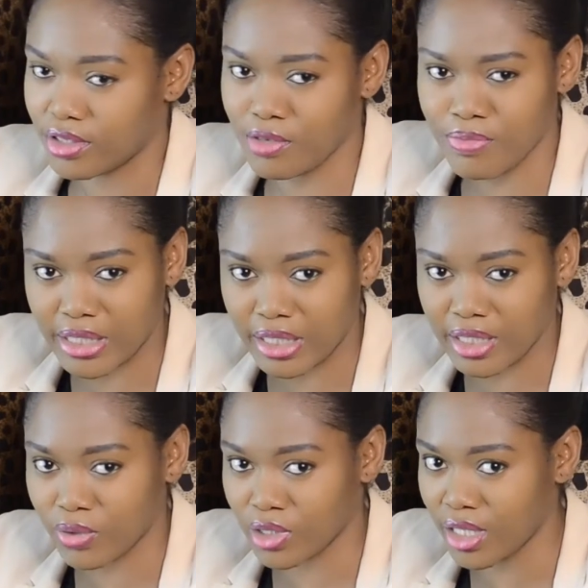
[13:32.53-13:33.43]
The
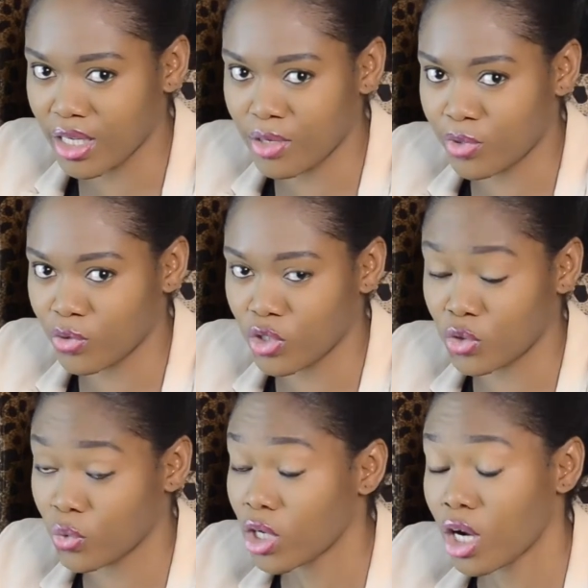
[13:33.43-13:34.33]
message was there in the morning when
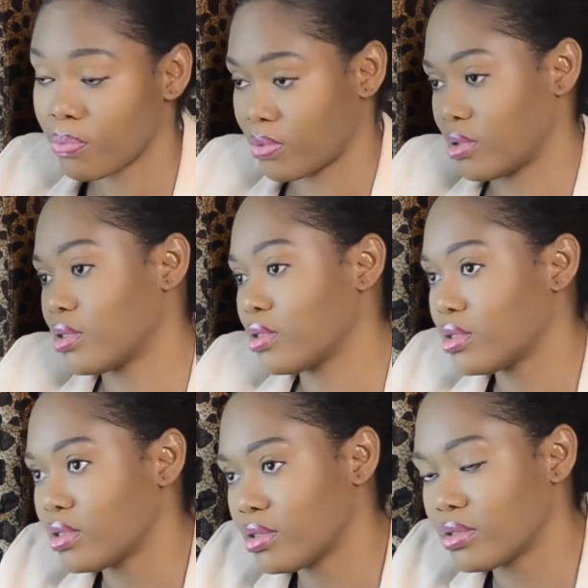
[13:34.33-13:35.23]
she woke up,
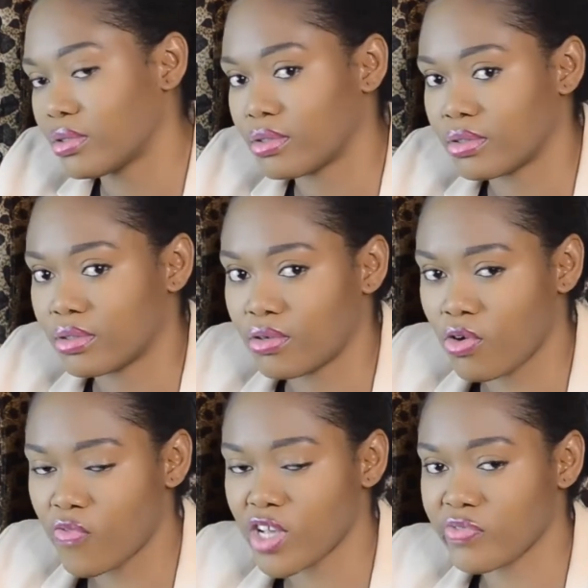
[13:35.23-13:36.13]

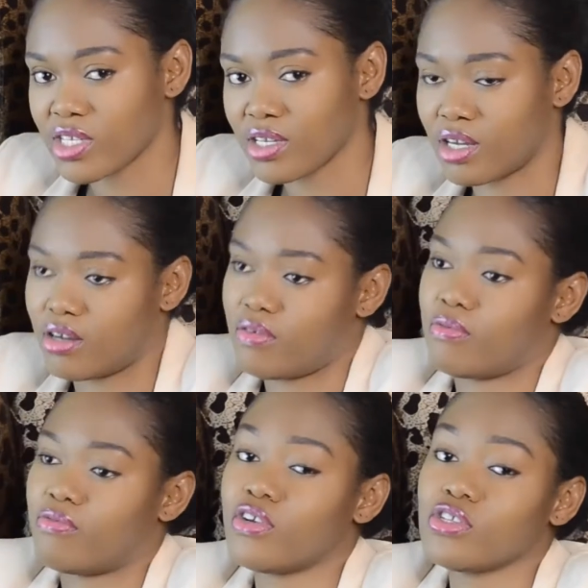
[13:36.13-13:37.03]
or vice versa.
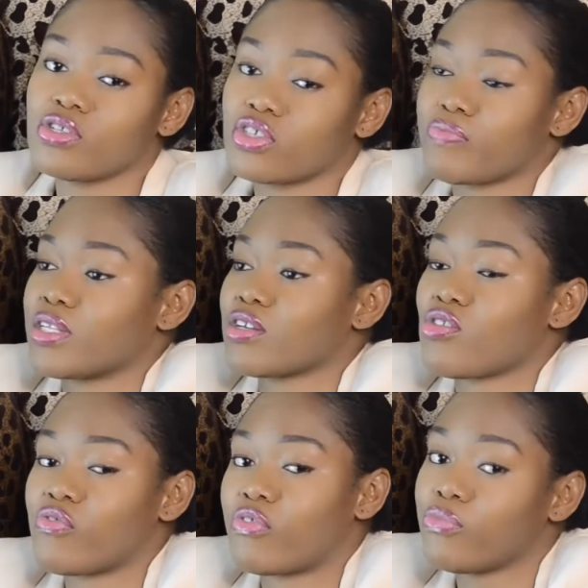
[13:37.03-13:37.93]
Very soon she might take
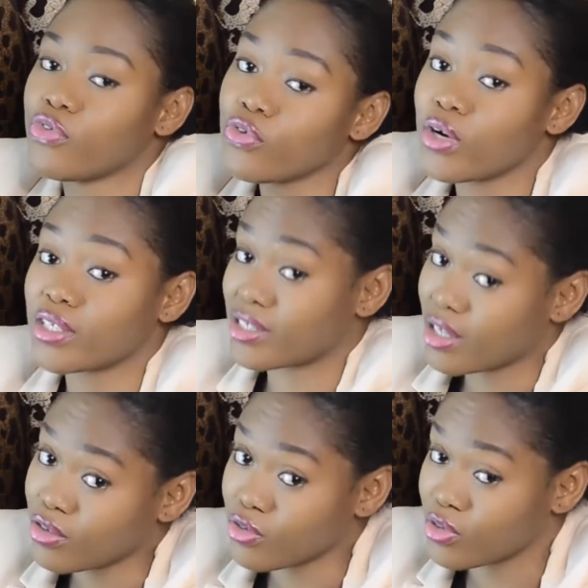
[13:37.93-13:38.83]
over from you and
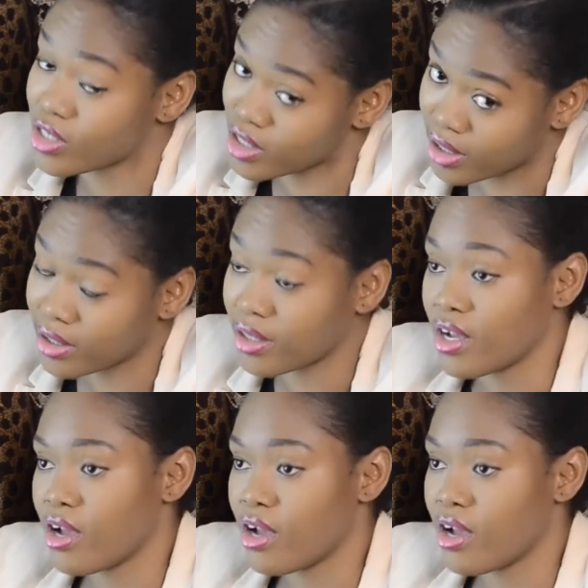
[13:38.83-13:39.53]
send you instead.